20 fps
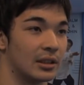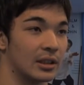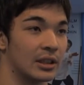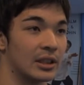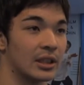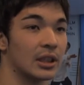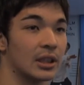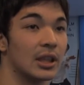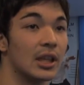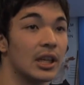
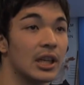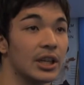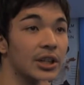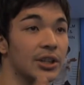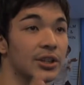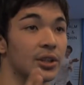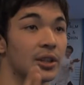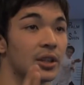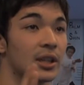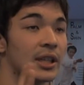And so
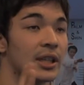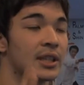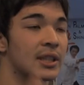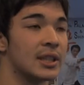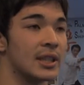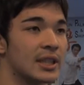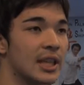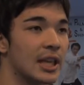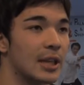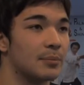
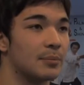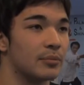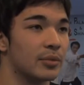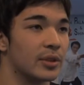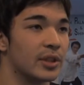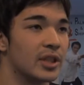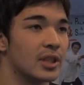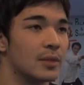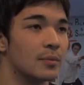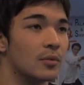it's the same
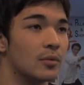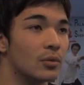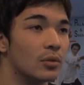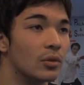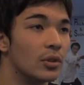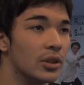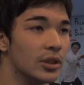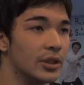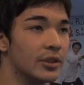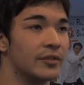principle.
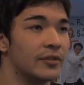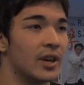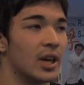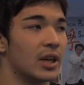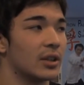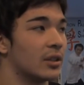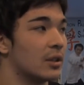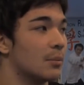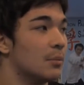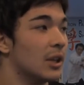You
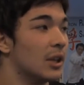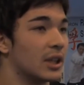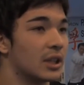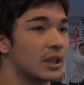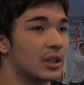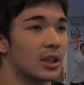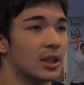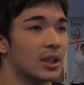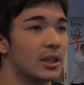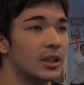fight in a
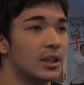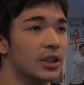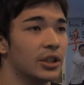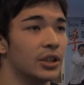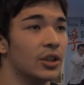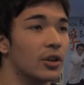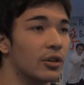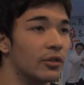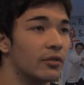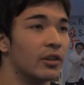blind side,
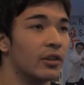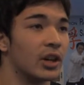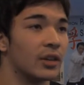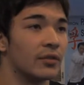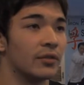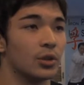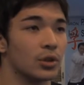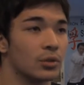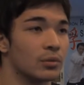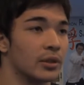you don't
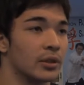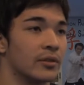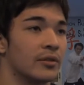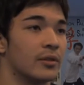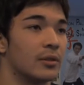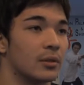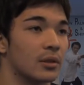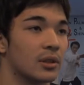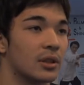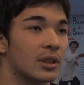fight force with
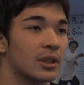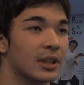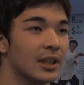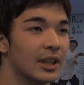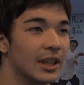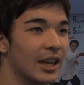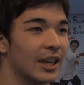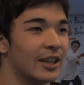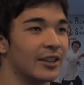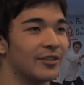force.
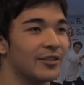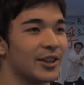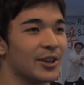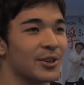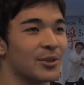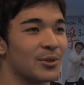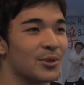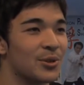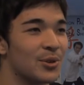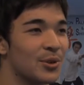And if
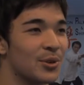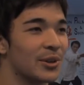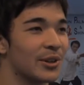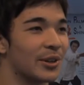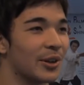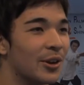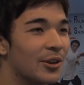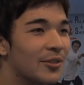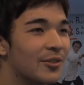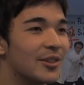I could
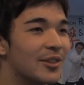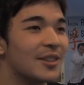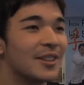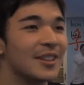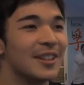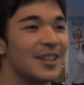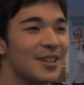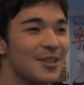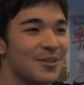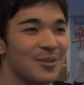talk it over
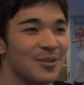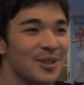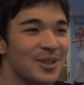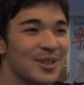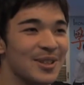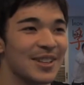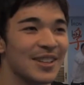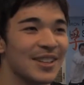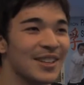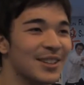
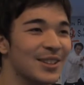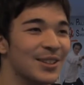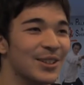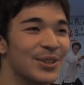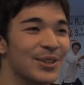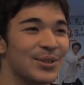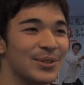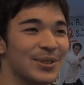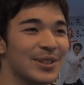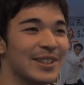with
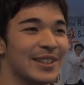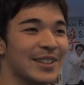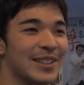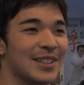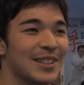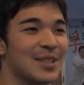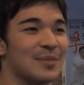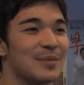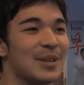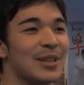you three
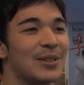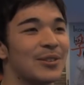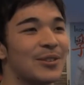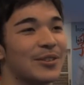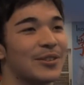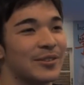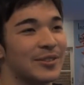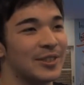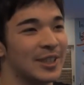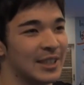guys about
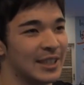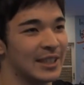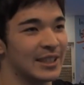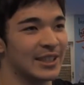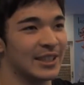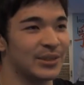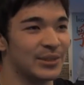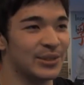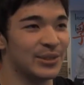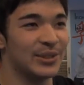not fighting, then